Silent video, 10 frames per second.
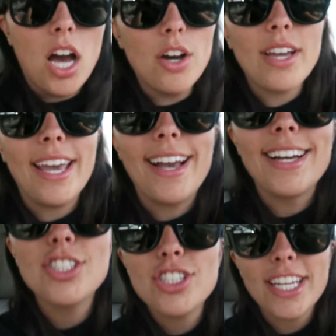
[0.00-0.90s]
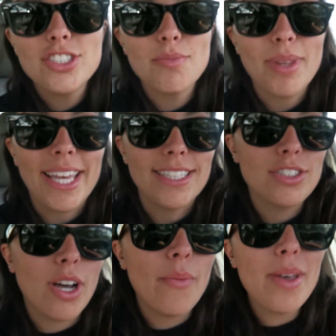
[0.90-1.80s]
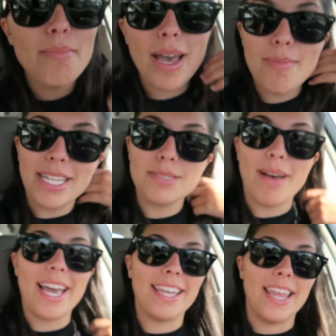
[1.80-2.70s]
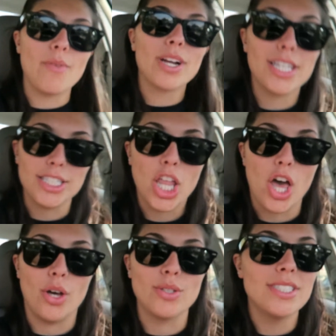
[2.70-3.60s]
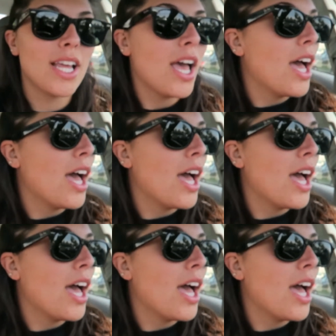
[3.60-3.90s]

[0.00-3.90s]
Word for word: Okay guys, change of plans. So I went by Best Buy and they were closed